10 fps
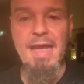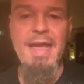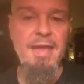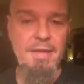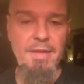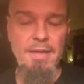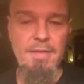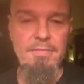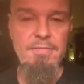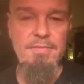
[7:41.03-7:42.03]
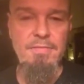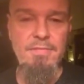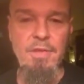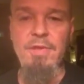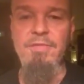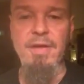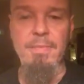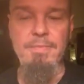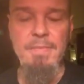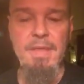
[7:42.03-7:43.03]
Hang in there. Don't give
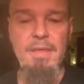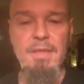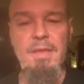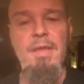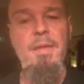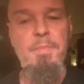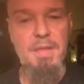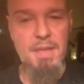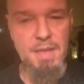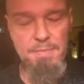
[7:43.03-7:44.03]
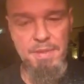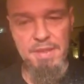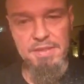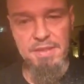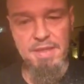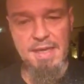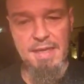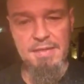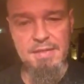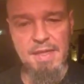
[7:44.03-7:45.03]
up. But God bless you
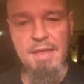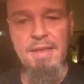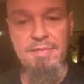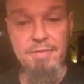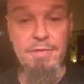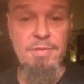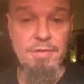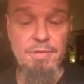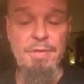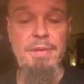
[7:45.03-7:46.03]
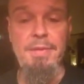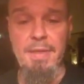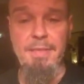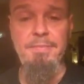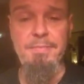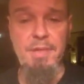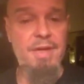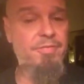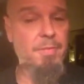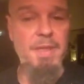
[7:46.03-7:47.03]
guys. I love you too, and
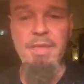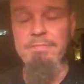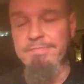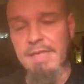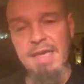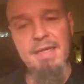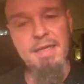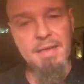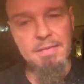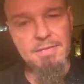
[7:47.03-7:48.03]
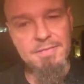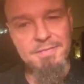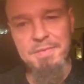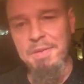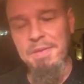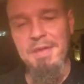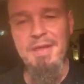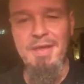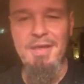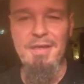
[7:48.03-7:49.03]
pray for me. I need it.
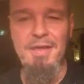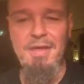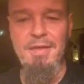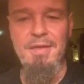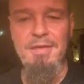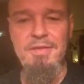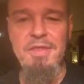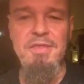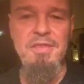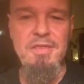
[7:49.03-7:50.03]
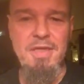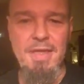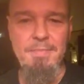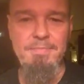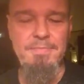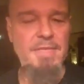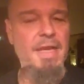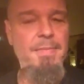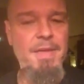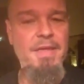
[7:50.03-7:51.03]
And in Jesus' name,
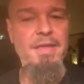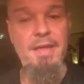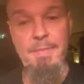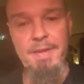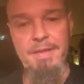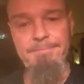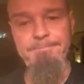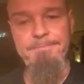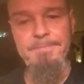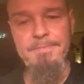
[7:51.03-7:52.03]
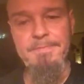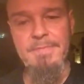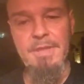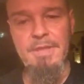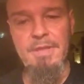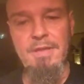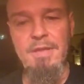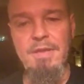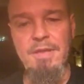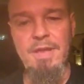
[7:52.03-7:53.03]
amen and amen.
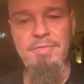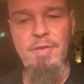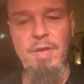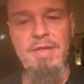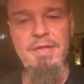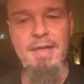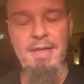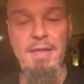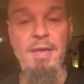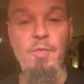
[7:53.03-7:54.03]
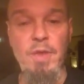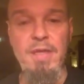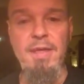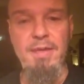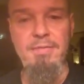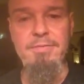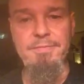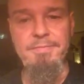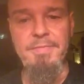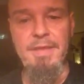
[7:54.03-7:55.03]
Have a great day and weekend.
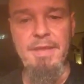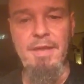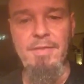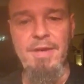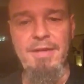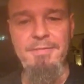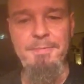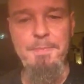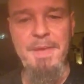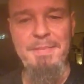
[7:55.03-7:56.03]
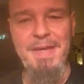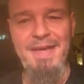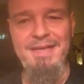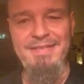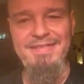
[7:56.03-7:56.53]
All right, bye-bye.